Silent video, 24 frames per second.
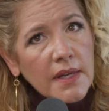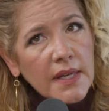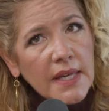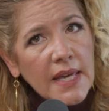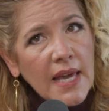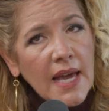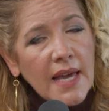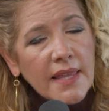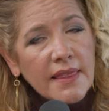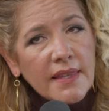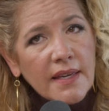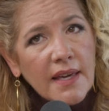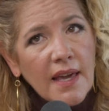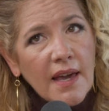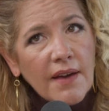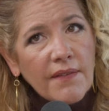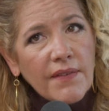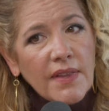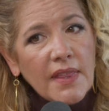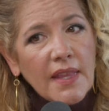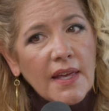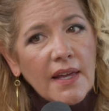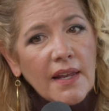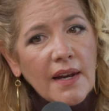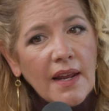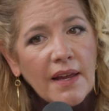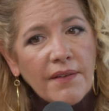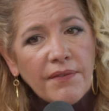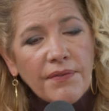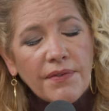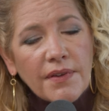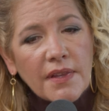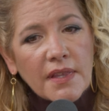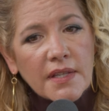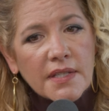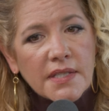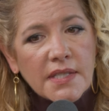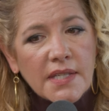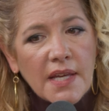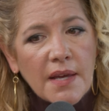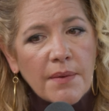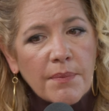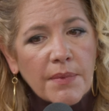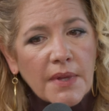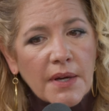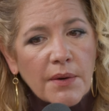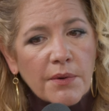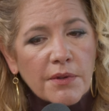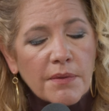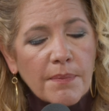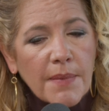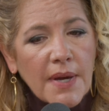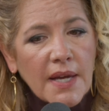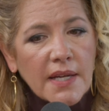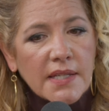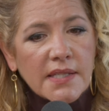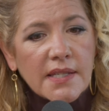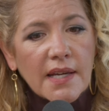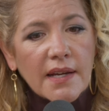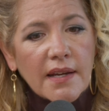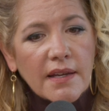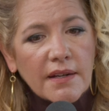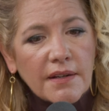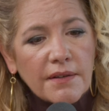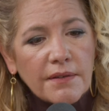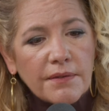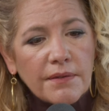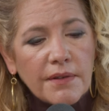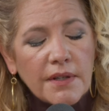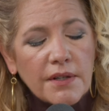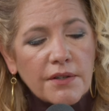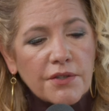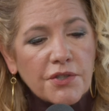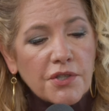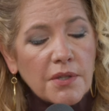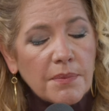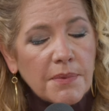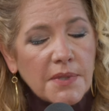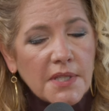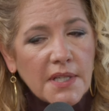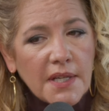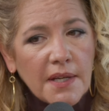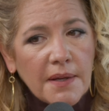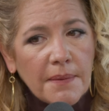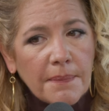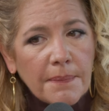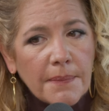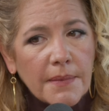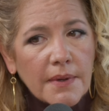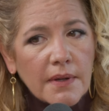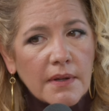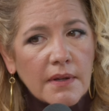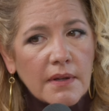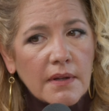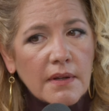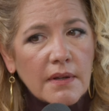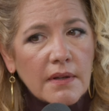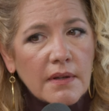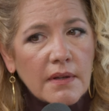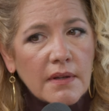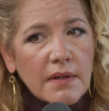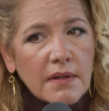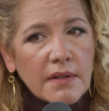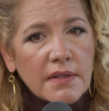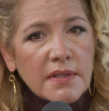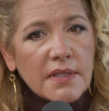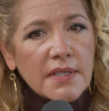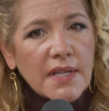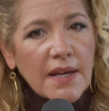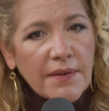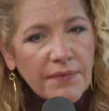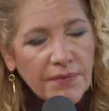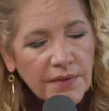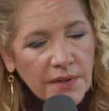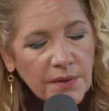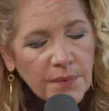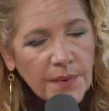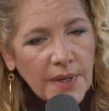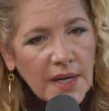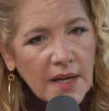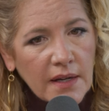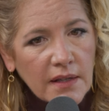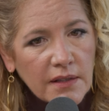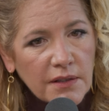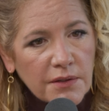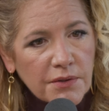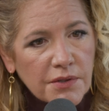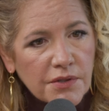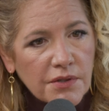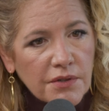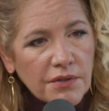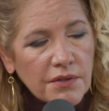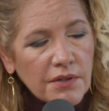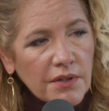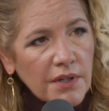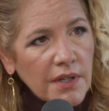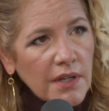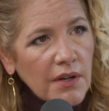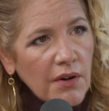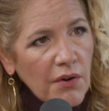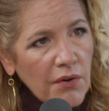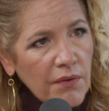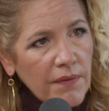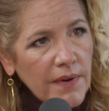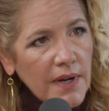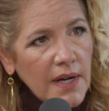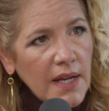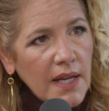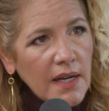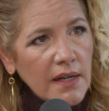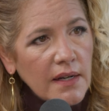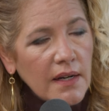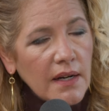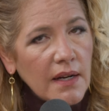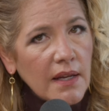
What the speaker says: Yeah, I think having that, I feel the same. Like with my executive leadership team, definitely we got closer during COVID, and